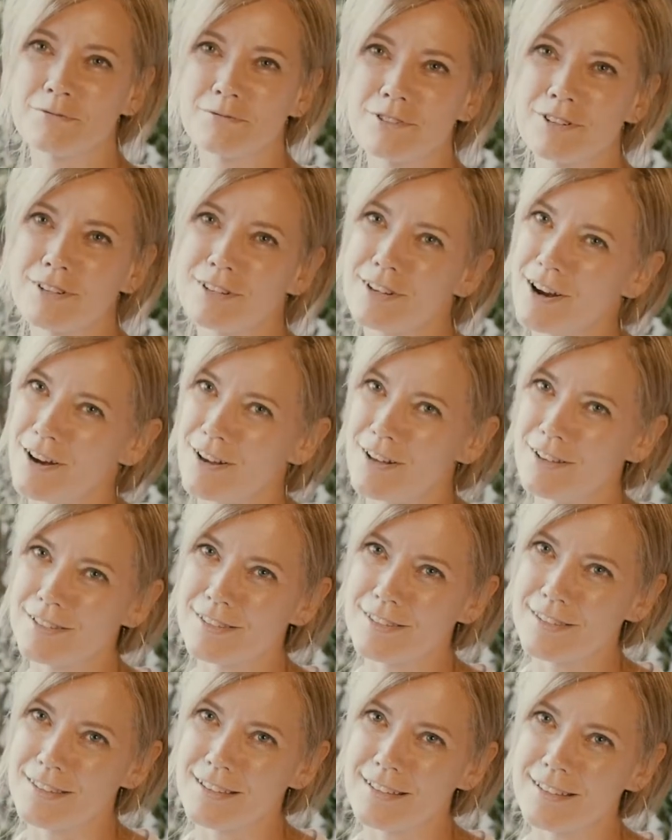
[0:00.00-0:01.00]
Ward
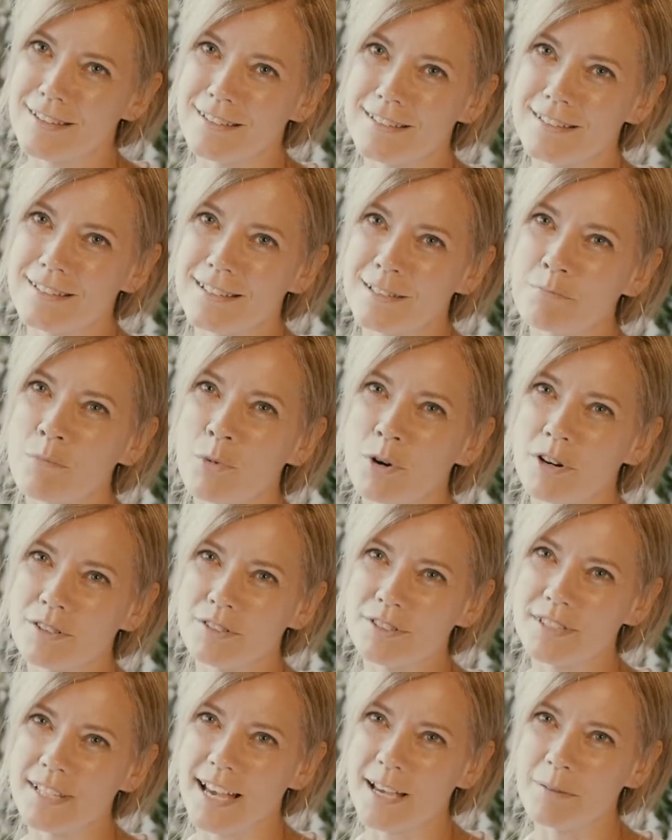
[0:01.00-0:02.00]
calls the
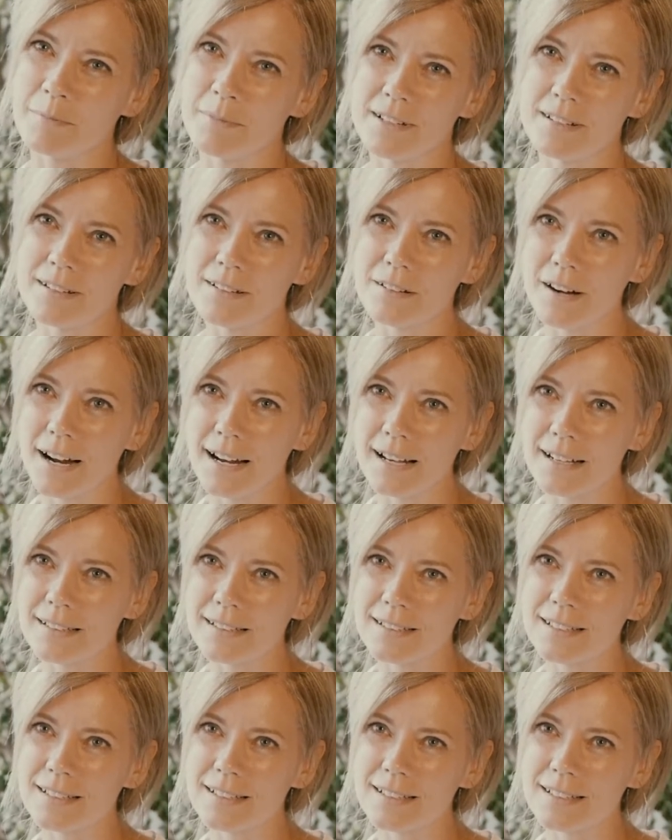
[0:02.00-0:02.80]
immortal diamond, right?